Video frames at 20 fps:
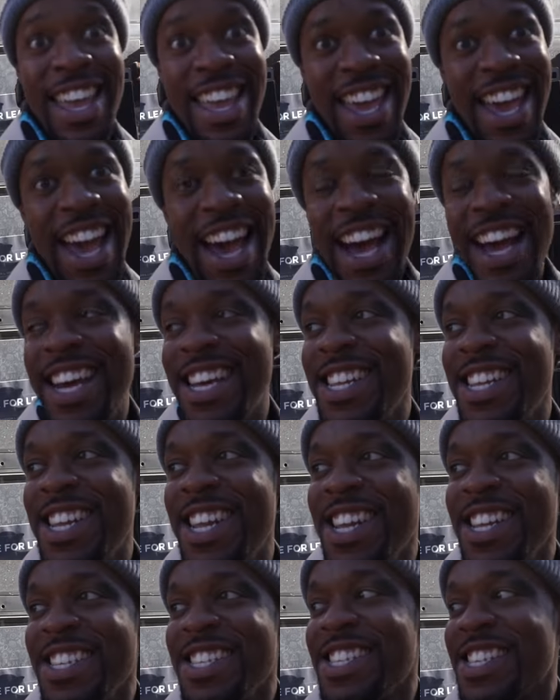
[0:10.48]
There
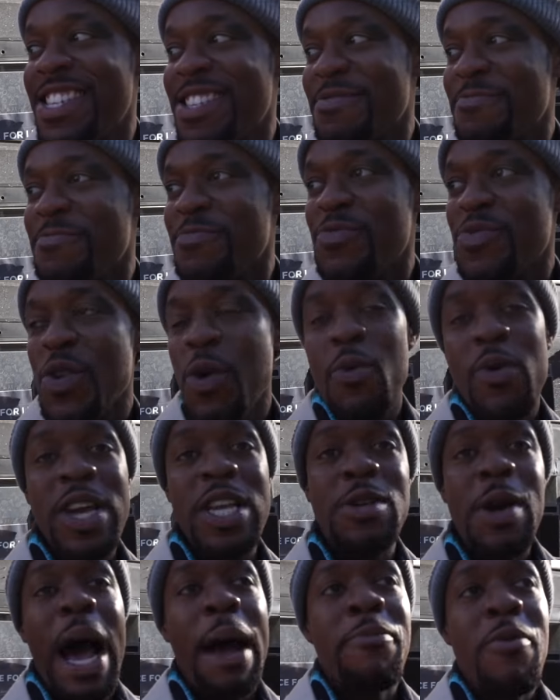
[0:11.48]
go. Broke his tripod.
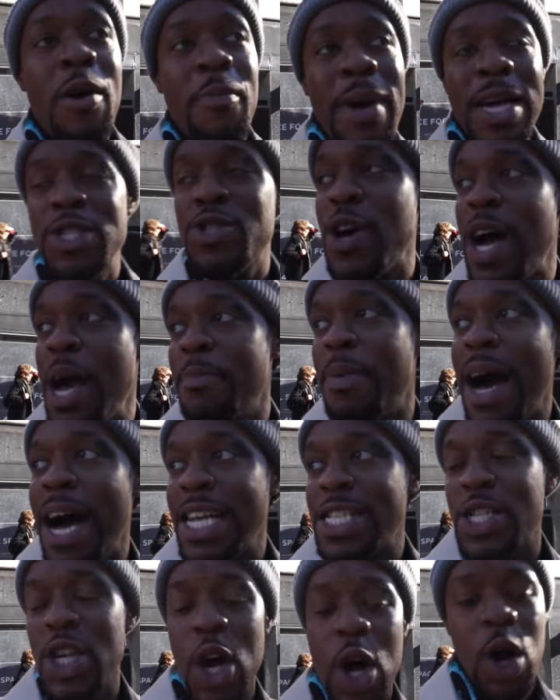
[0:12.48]
We, I broke my
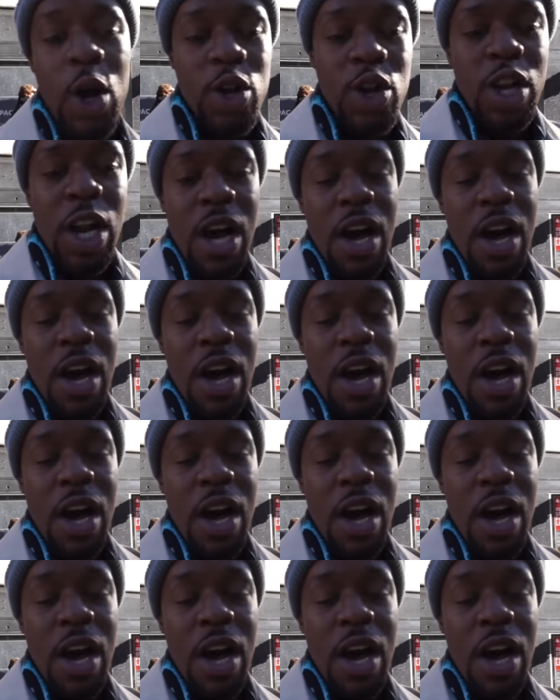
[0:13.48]
tripod, so you